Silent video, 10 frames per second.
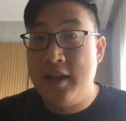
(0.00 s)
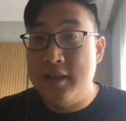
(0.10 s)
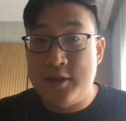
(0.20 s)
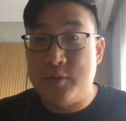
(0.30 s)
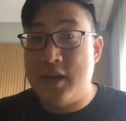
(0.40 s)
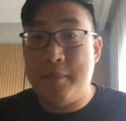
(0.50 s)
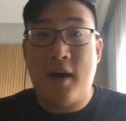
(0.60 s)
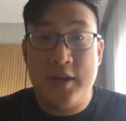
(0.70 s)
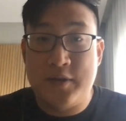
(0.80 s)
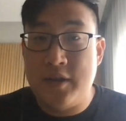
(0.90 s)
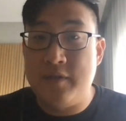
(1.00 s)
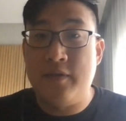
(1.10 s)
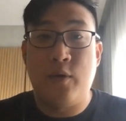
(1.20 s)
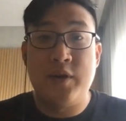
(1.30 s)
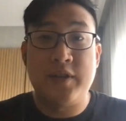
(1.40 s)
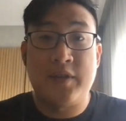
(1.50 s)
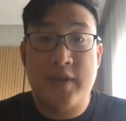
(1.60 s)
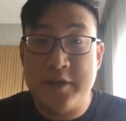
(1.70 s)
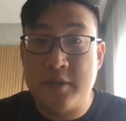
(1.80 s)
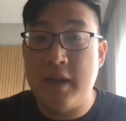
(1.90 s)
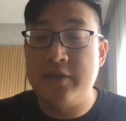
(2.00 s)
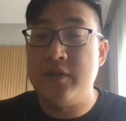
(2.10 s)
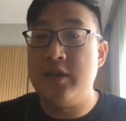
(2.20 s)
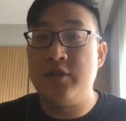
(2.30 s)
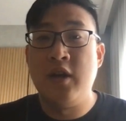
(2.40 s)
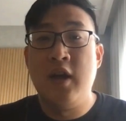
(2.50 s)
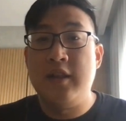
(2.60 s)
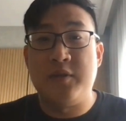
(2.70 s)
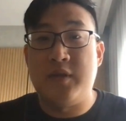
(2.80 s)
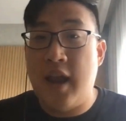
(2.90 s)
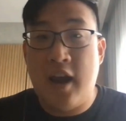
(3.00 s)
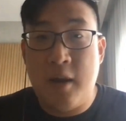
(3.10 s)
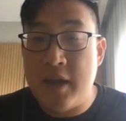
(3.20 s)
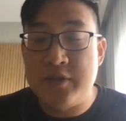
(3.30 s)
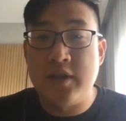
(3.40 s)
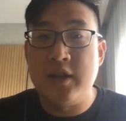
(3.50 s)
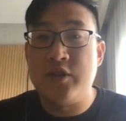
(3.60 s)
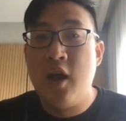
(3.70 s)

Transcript: this was a positive or success message, this was an error message.